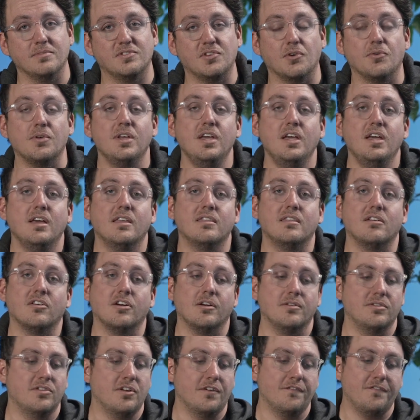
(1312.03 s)
So
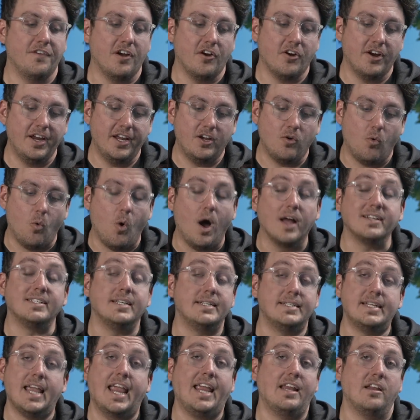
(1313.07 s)
they're very
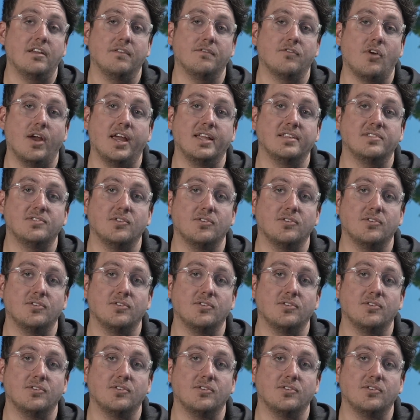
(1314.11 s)
quantitative, right?